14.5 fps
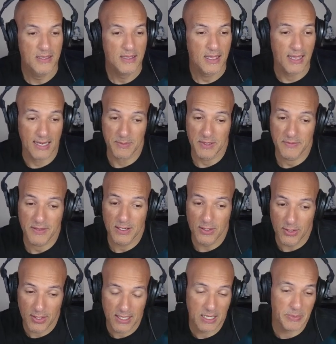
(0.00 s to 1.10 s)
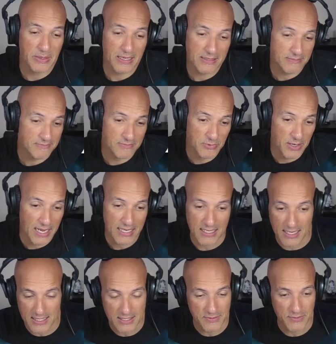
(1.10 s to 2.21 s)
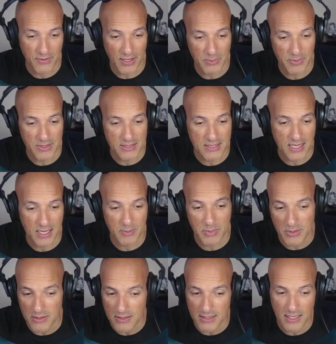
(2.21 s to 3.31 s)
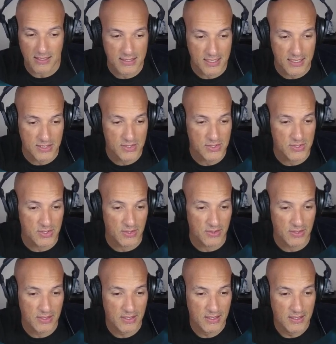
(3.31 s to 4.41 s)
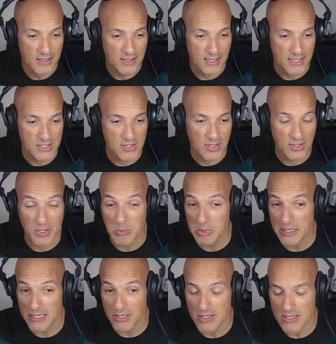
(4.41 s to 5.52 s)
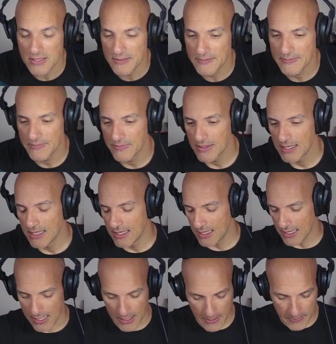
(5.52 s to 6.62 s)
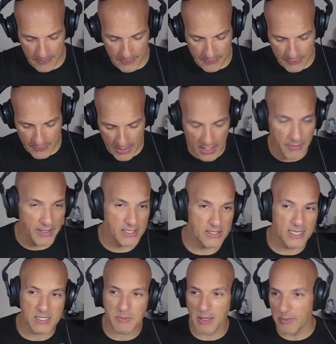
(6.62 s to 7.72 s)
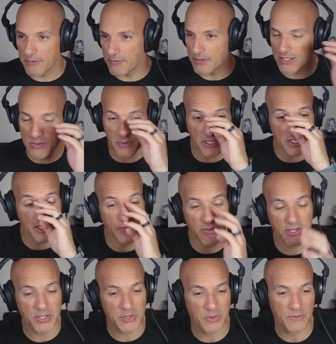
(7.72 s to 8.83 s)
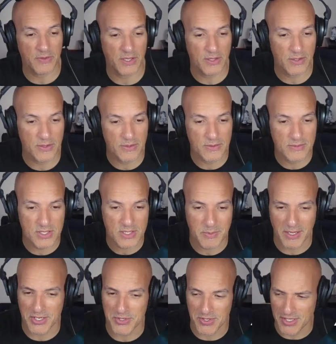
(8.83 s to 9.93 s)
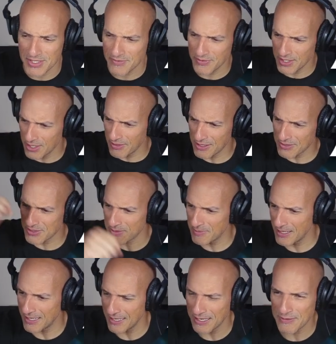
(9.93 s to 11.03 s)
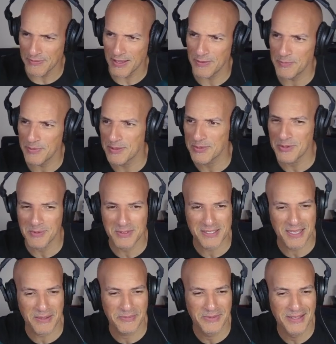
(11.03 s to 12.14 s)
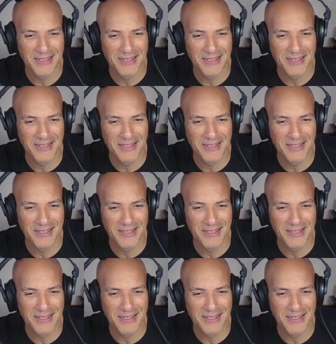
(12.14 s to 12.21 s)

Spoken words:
And I'm definitely learning about React Native development and how to build and how to test. So it's not a complete loss. Anyway, so that's my bit for this week. Just a very short video, just to make sure there's a video out on Monday at 5 p.m. normal time.